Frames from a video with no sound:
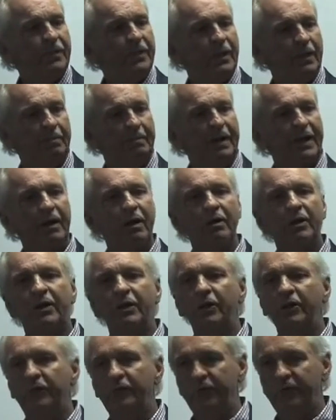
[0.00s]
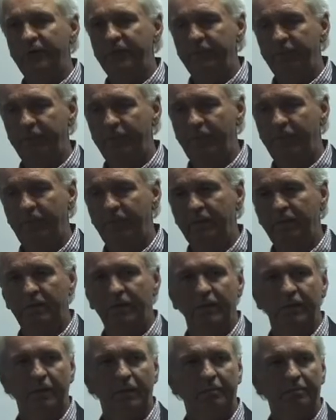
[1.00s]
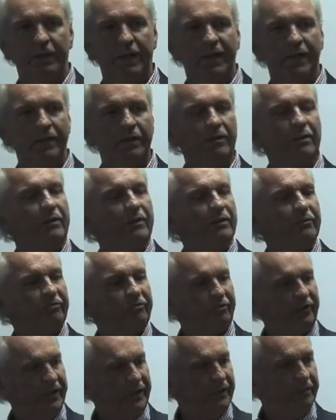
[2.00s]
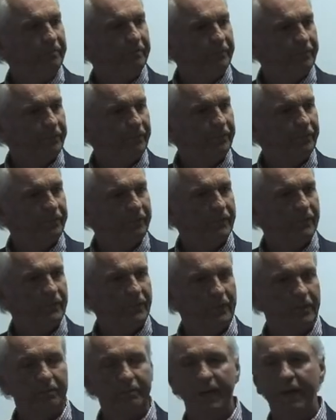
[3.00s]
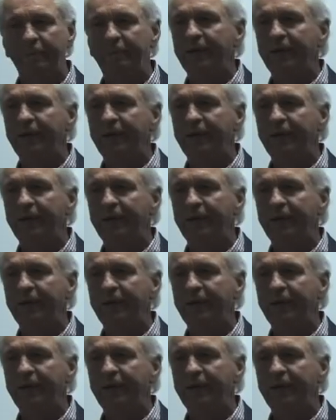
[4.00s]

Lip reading: about our country, about freedom, and about